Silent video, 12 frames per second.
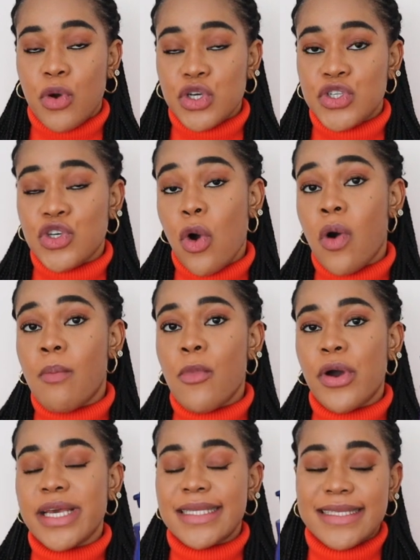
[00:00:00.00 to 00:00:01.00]
moisture or
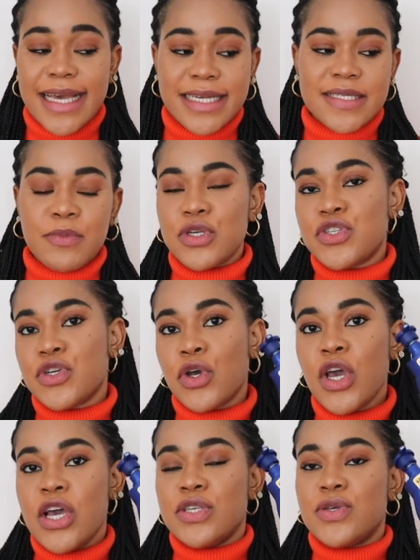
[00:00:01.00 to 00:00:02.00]
more intense
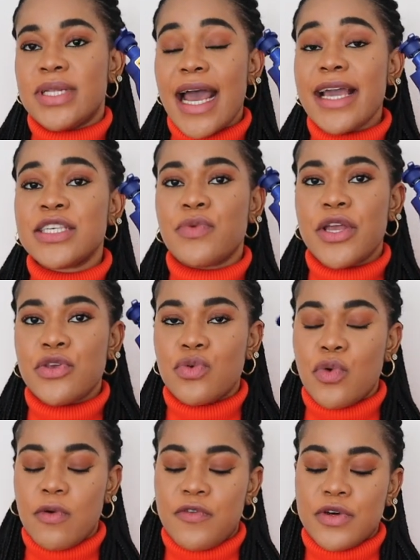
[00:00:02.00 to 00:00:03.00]
moisture. So that is when you
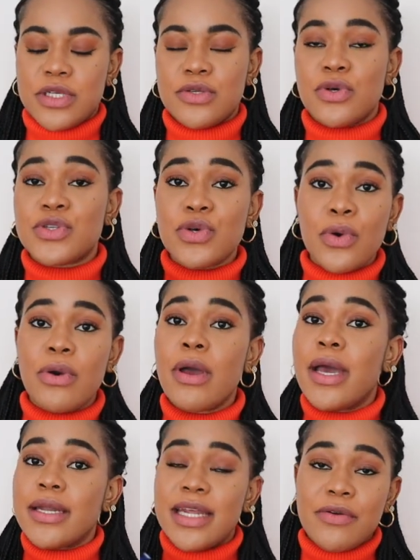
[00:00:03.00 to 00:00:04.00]
go for this one. So
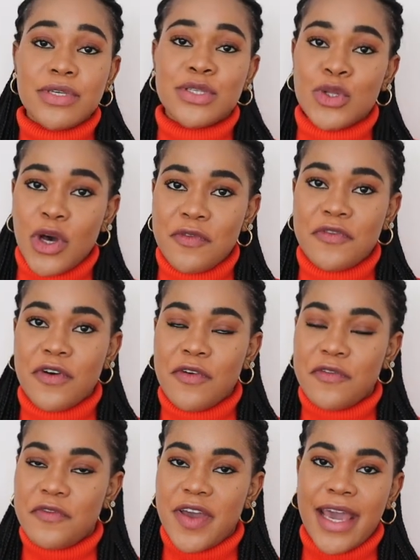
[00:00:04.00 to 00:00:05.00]
there is none
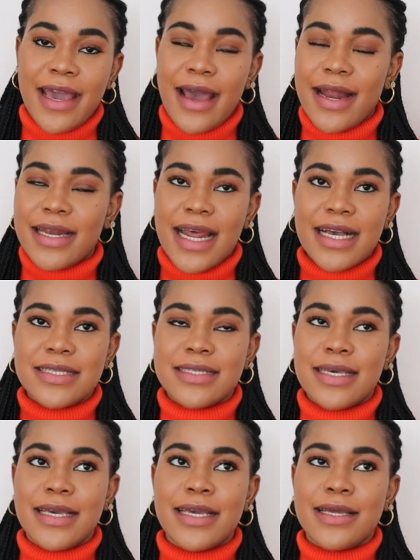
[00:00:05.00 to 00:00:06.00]
for fair and dark
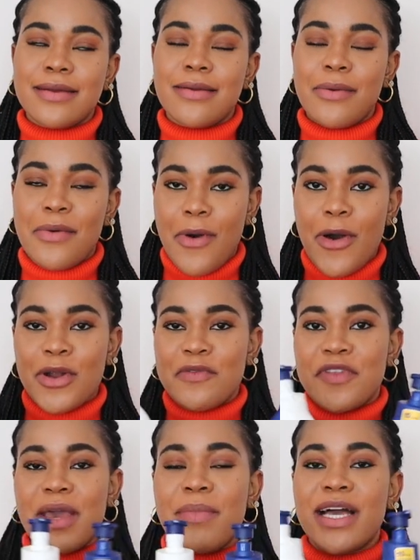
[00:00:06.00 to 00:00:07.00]
skin. All
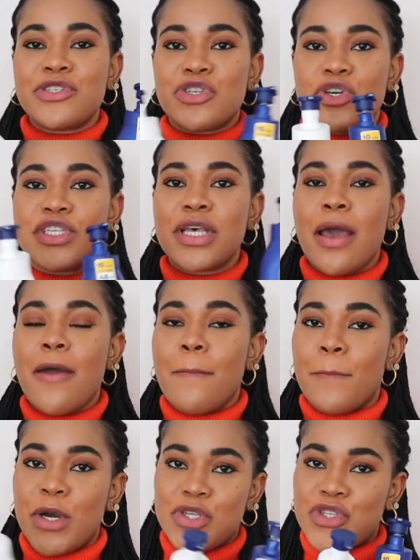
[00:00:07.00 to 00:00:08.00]
of them are just
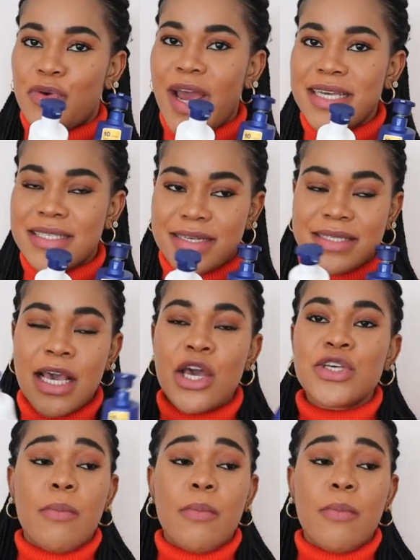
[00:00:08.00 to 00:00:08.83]
moisturizers.